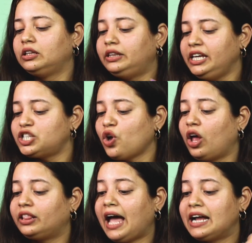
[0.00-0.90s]
These
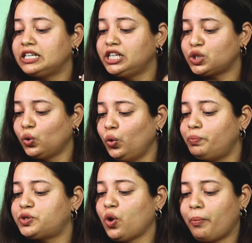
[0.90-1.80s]
all, that is
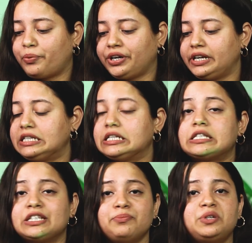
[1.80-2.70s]
OOPS, operating
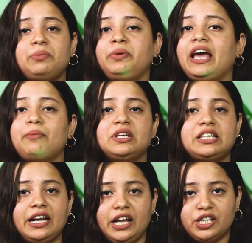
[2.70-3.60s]
system, DBMS
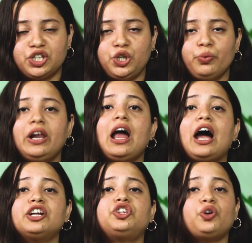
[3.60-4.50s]
and SQL
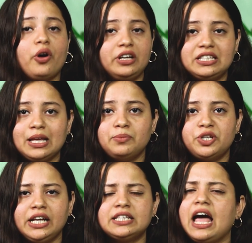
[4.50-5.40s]
are theory
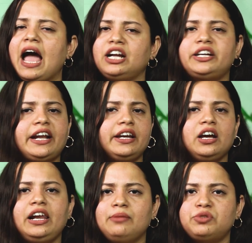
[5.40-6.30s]
subjects, and
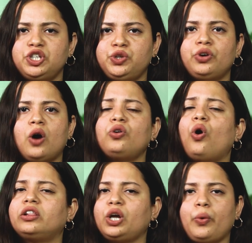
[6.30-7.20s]
technical MCQ round,
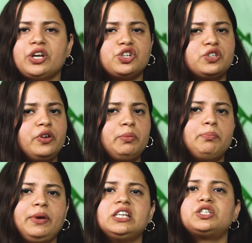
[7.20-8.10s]
all the questions will be
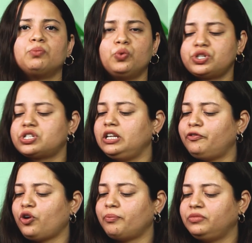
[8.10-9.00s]
based mostly
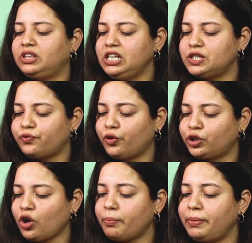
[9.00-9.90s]
from these 4
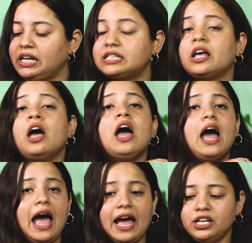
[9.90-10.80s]
topics.
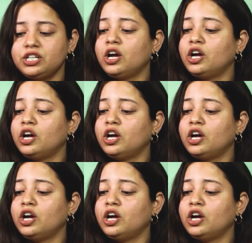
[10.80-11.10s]
And